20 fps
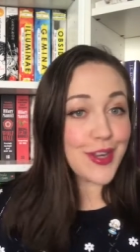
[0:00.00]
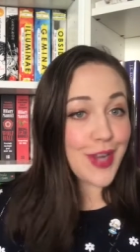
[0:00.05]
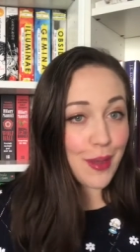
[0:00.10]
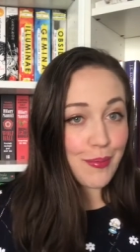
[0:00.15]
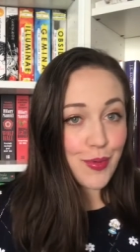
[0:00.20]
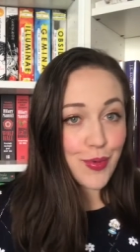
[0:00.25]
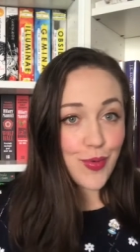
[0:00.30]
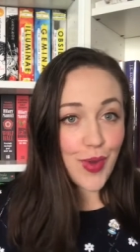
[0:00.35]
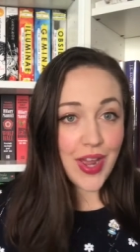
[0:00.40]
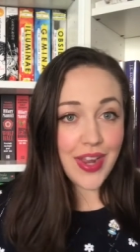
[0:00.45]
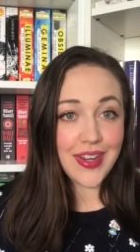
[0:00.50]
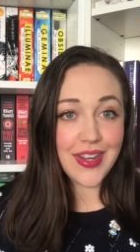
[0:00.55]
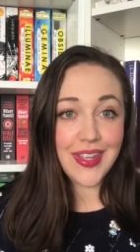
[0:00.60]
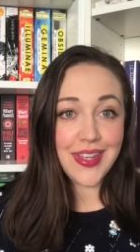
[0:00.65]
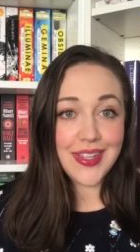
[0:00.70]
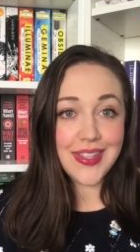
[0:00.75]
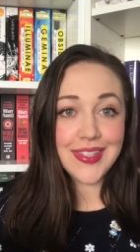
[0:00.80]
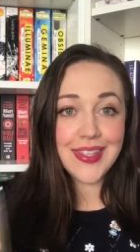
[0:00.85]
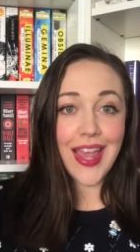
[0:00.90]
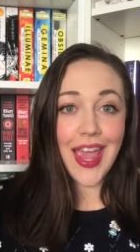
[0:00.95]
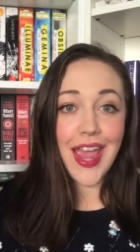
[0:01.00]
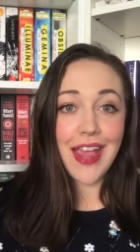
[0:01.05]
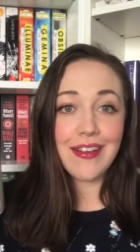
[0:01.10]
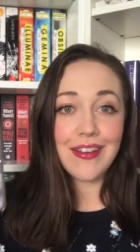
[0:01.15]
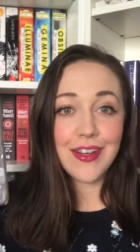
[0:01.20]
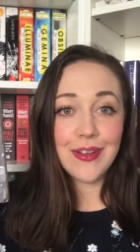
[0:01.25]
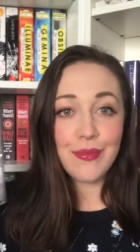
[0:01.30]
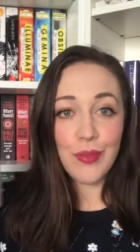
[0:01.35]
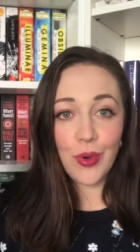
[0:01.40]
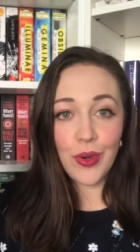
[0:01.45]
Number one is
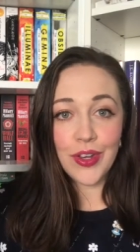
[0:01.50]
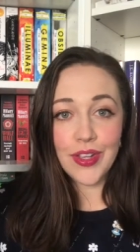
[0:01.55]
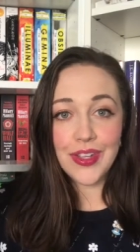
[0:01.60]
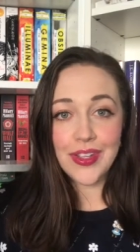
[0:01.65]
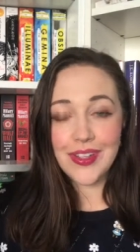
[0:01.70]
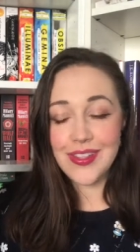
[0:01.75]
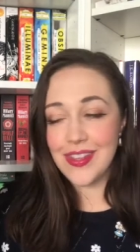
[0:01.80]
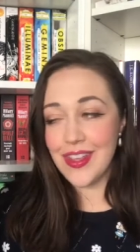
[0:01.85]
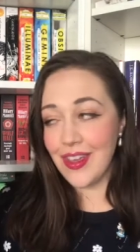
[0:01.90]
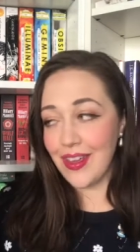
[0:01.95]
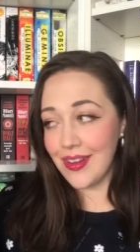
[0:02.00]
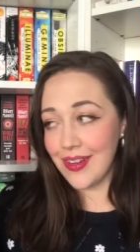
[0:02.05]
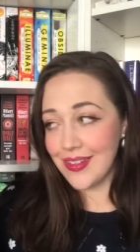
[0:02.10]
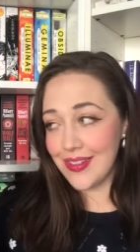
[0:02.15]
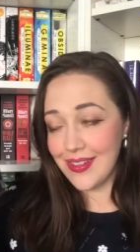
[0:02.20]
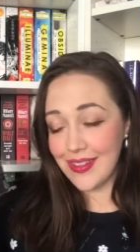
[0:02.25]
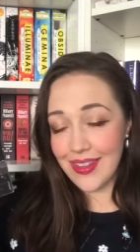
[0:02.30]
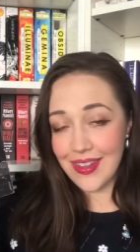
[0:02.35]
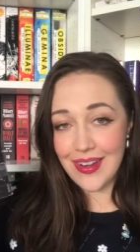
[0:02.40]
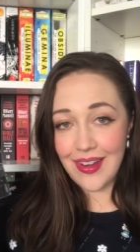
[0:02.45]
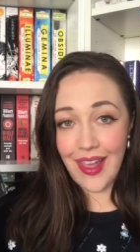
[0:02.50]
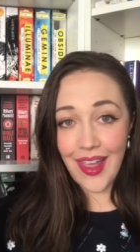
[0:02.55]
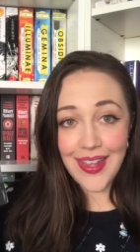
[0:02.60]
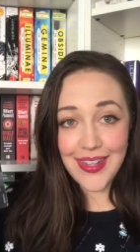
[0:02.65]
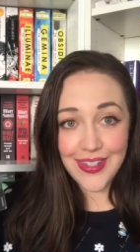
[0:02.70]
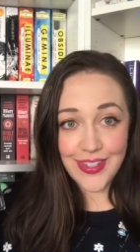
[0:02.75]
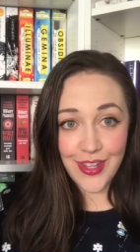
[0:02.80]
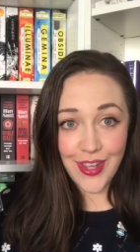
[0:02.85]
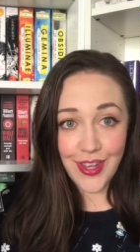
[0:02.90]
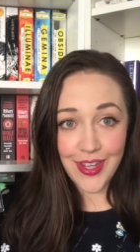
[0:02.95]
Erin Morgenstern's The
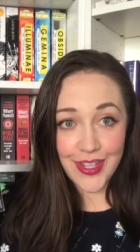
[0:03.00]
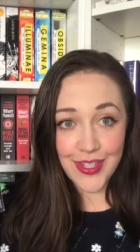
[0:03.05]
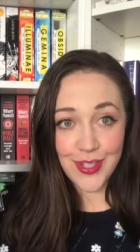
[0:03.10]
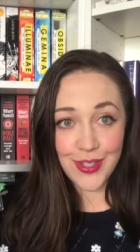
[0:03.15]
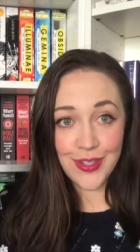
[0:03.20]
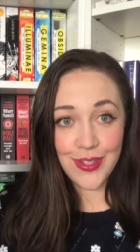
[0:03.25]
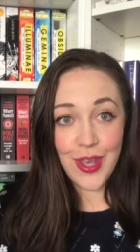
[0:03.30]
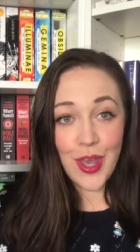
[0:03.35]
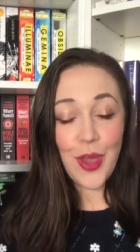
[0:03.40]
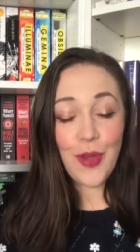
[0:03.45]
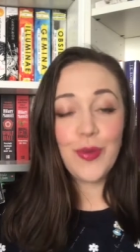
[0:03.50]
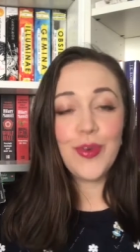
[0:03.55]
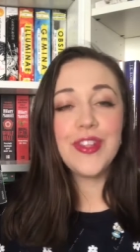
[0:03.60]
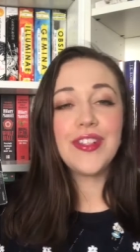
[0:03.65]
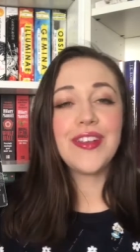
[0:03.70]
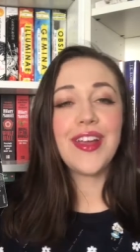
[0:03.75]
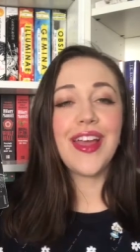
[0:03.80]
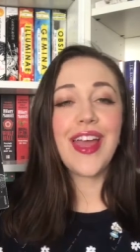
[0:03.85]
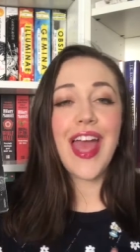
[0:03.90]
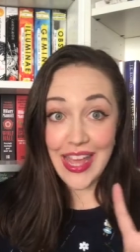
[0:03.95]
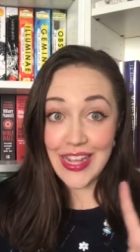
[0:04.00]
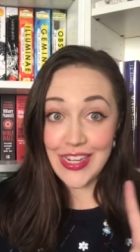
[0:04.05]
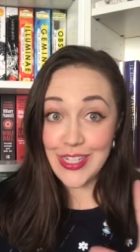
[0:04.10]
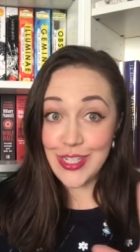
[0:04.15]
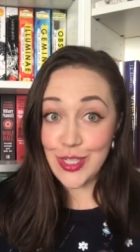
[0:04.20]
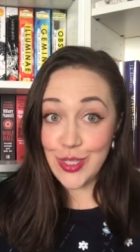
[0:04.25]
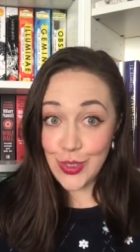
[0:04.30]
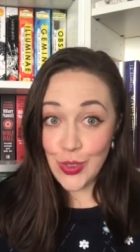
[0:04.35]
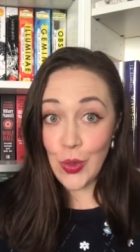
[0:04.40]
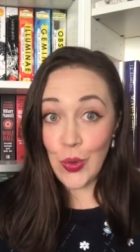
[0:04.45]
Night Circus, which I
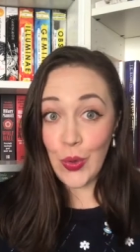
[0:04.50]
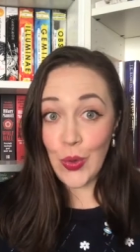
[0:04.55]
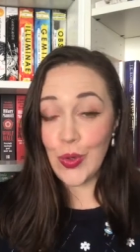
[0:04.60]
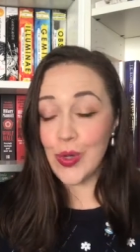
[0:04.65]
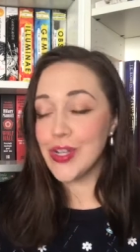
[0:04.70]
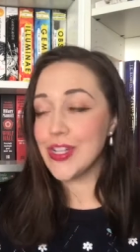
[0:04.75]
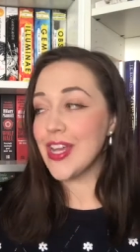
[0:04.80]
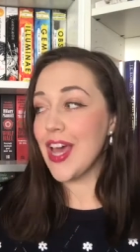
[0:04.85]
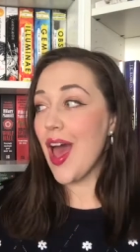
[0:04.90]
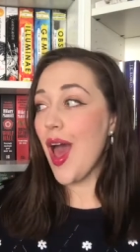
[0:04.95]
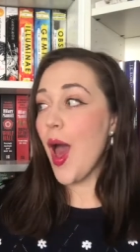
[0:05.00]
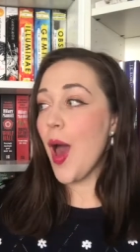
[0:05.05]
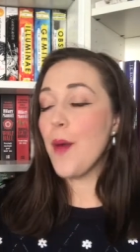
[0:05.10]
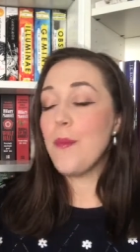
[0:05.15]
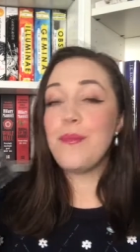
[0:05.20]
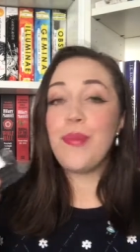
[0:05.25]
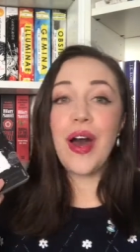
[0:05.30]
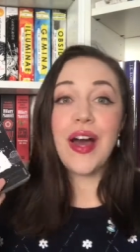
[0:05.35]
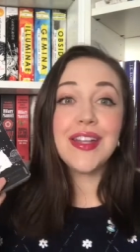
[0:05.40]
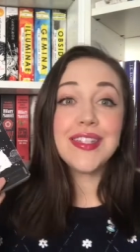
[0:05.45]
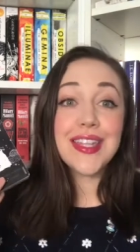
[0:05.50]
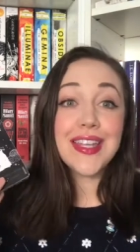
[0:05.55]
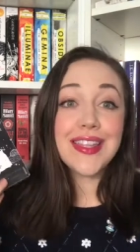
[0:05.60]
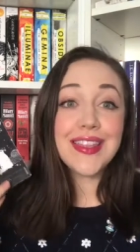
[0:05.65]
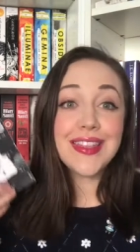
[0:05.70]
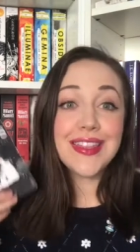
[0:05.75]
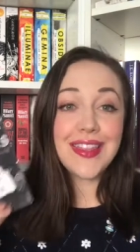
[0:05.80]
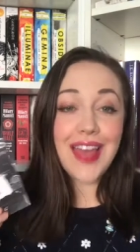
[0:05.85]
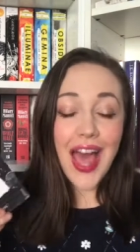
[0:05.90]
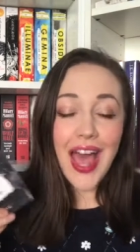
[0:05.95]
adored but
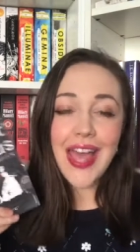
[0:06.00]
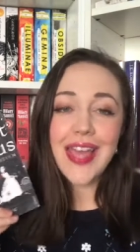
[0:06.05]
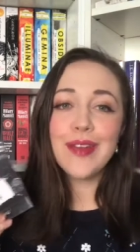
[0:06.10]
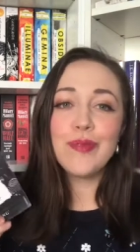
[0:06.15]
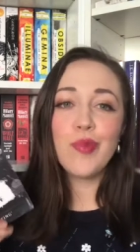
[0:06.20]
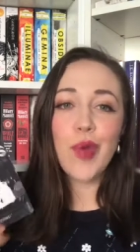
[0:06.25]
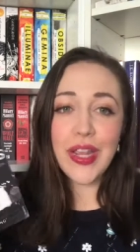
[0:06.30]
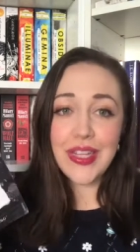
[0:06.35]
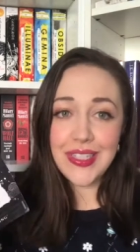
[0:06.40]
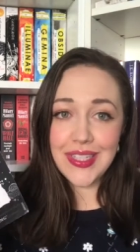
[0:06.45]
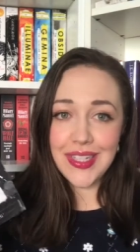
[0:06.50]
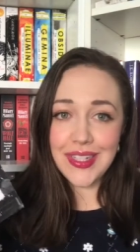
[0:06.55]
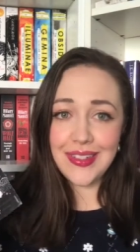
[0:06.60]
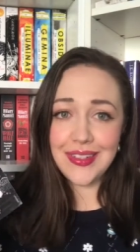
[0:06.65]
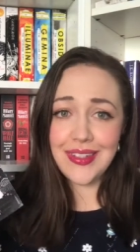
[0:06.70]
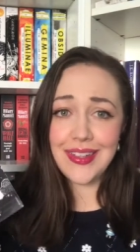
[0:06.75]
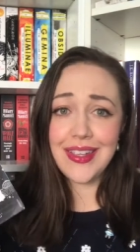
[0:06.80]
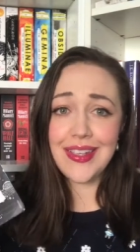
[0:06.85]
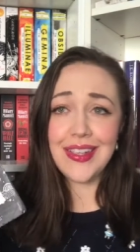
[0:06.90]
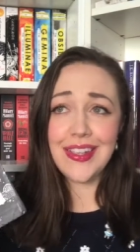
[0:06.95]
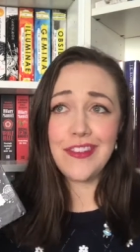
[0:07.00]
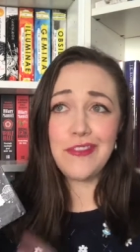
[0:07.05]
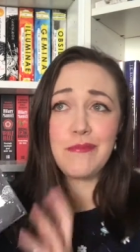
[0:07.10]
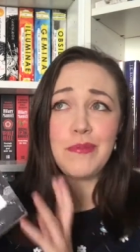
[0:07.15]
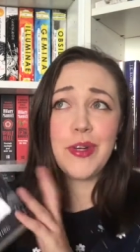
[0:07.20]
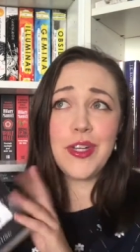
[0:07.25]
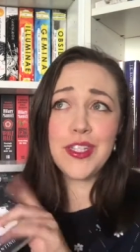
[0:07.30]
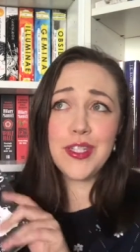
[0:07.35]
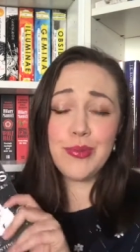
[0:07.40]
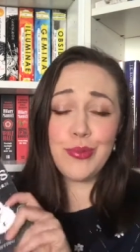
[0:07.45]
I am waiting, if
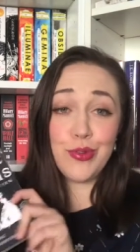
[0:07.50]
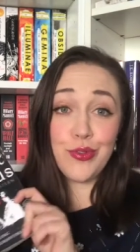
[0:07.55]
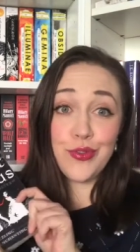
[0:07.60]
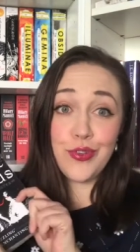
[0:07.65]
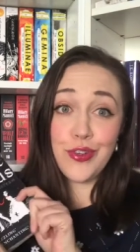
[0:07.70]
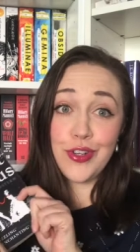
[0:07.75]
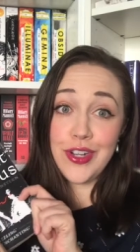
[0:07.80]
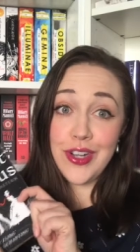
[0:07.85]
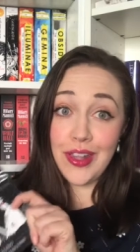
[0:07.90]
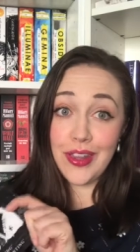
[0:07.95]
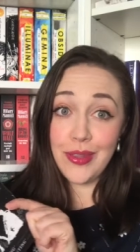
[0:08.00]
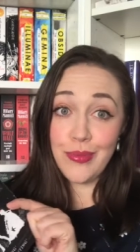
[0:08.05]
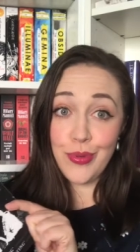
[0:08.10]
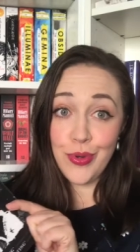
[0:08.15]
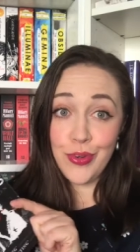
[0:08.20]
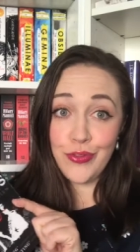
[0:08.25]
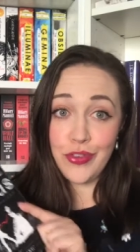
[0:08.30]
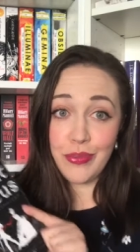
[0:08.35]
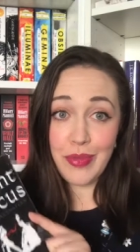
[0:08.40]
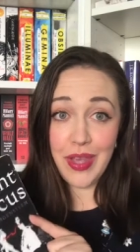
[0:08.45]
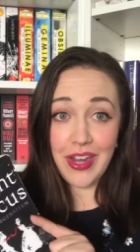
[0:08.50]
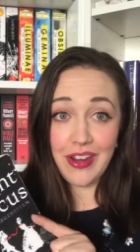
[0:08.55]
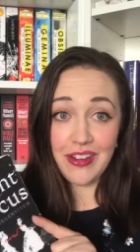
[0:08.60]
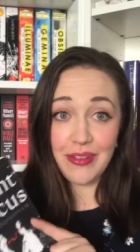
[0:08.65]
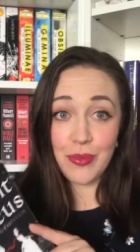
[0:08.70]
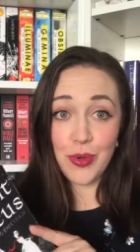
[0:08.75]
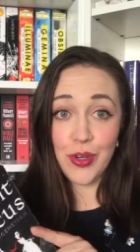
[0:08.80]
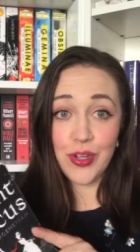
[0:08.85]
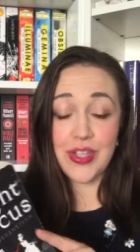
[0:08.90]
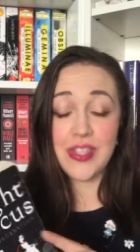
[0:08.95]
possible, for another book from
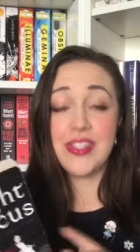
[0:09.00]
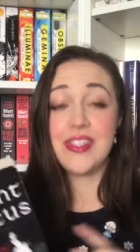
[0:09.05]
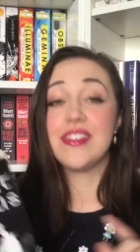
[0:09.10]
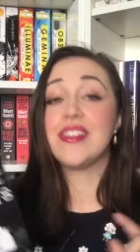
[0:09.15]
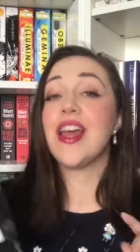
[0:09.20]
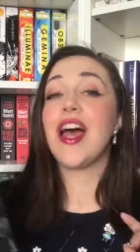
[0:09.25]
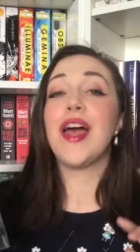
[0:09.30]
Erin Morgenstern.